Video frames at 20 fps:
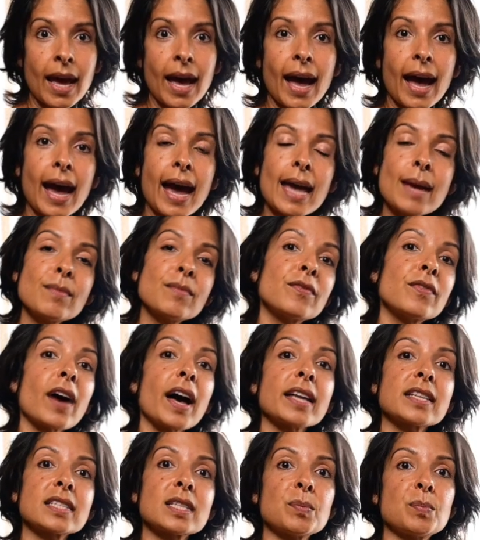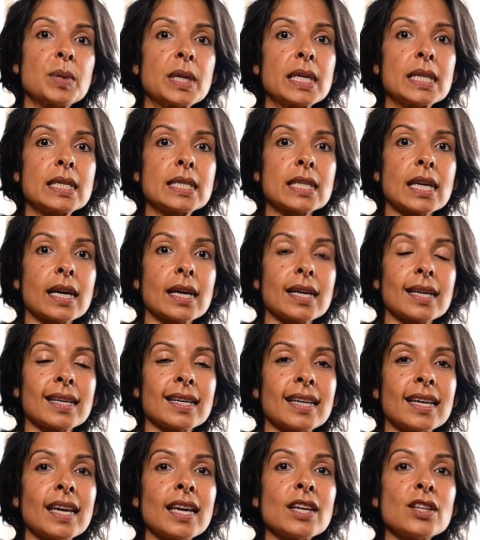I'm vata pitta,
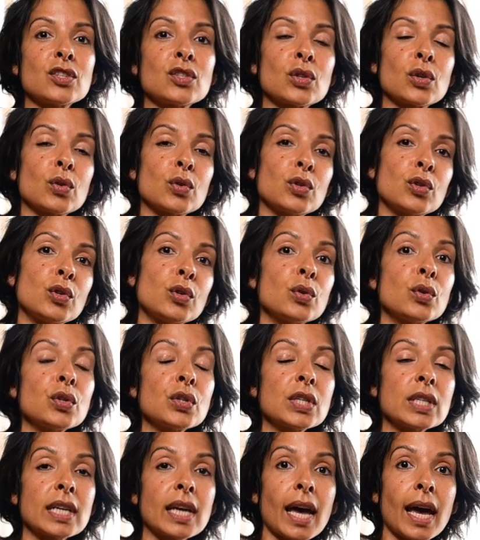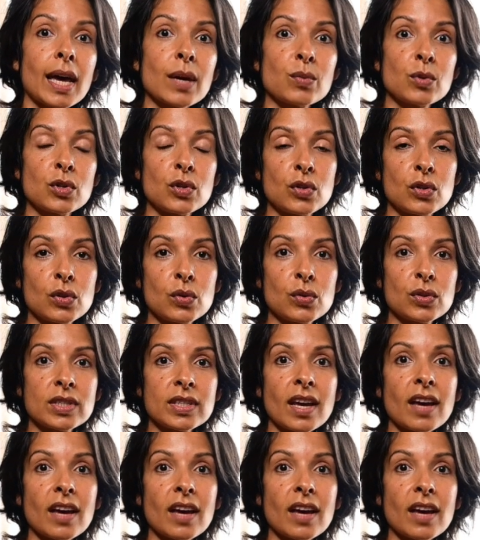so usually I would use